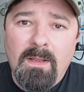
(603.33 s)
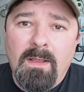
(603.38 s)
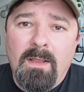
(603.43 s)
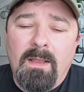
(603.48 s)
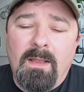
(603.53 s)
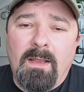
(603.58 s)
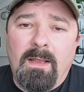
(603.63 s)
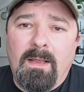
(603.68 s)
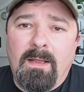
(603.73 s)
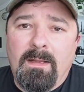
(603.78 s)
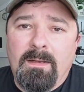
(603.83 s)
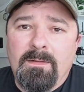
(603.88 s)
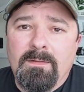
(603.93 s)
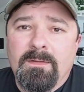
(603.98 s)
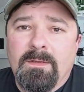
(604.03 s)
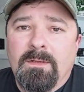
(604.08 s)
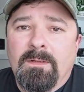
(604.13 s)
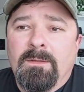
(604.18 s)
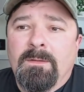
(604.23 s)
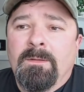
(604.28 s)
And
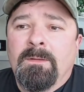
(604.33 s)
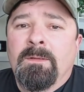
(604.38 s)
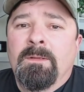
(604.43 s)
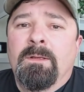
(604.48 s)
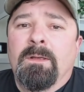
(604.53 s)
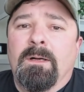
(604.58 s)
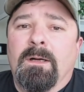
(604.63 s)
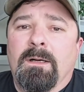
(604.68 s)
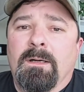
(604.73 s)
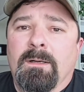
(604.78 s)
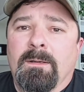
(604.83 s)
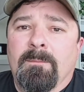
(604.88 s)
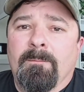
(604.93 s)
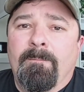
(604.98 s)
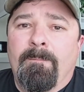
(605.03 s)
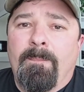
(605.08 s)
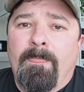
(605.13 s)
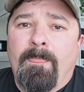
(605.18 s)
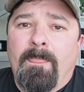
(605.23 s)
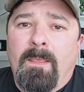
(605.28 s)

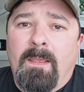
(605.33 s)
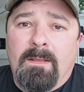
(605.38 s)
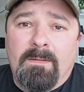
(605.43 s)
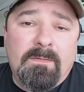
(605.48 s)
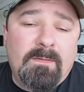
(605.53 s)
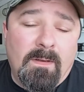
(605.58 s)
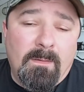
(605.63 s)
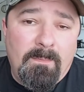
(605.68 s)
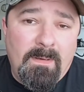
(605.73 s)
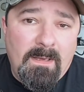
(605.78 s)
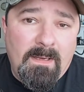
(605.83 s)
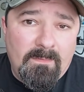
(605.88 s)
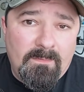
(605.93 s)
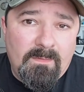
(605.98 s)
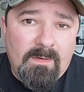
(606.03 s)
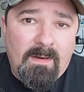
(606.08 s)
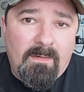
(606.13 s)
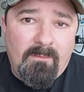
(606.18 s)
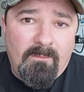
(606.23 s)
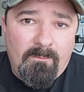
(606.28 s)
um, it's going to be
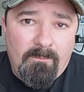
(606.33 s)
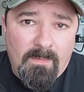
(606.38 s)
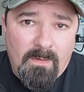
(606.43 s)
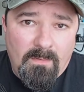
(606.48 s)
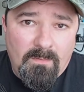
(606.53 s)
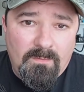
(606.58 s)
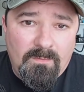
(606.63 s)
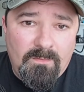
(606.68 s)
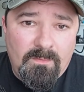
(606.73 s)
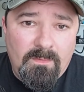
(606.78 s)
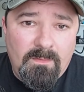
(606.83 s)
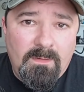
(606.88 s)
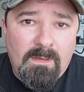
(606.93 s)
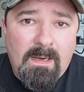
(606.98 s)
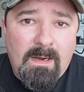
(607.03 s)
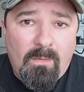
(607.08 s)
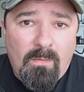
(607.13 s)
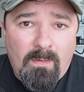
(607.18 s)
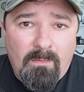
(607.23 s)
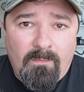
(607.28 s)
outside of most.
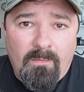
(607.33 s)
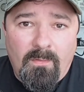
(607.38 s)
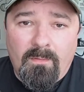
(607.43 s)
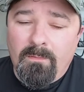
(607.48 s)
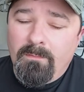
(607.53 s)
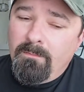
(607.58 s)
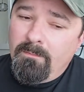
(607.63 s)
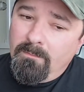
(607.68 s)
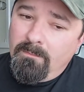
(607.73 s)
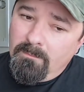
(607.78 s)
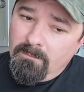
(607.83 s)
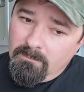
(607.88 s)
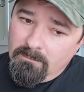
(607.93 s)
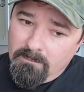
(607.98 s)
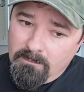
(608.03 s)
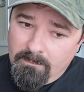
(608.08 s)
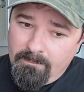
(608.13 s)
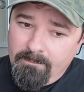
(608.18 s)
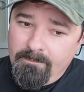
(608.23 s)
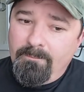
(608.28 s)
However,
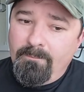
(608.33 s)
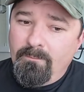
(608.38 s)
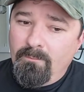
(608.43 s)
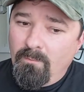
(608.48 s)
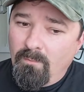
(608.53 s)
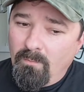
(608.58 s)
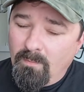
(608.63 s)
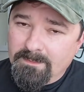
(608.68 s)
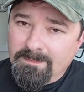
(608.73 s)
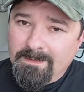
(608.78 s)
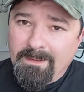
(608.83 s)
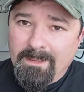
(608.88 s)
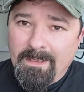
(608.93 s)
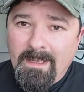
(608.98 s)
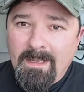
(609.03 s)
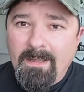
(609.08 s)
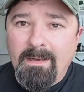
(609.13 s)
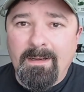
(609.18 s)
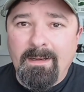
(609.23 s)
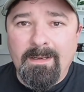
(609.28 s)
once
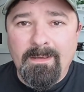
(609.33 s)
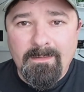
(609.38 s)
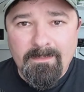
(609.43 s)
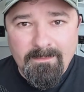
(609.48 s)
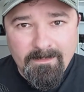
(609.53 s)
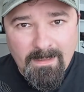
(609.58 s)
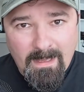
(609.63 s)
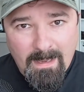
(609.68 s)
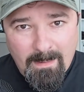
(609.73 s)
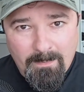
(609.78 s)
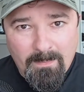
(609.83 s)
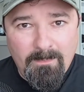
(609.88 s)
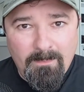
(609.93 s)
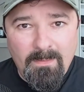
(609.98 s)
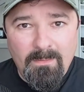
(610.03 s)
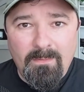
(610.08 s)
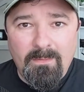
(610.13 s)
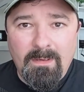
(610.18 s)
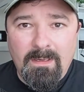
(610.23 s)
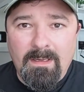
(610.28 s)
again,
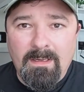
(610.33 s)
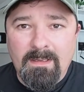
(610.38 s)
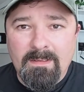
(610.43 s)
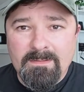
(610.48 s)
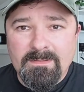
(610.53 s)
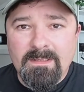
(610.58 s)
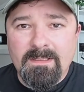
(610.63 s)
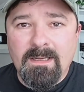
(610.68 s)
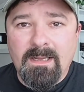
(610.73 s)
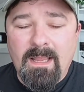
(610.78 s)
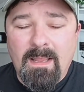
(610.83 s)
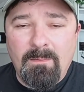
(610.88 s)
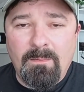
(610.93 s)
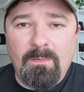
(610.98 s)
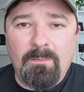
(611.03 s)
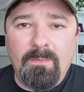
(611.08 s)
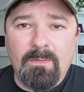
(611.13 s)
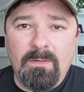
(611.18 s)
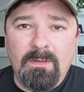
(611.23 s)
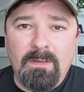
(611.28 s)
capability is it a
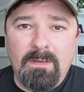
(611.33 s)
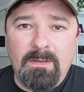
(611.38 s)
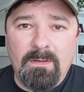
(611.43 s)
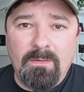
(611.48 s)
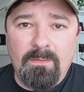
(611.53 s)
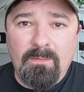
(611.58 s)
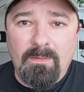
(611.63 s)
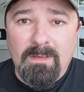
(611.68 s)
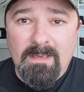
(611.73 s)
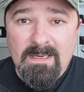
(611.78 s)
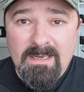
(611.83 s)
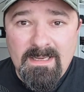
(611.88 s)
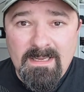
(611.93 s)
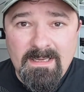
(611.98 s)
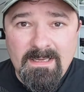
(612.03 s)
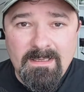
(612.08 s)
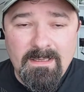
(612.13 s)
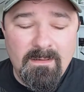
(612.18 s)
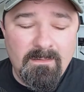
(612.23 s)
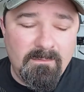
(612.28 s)
capability you
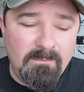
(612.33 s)
need?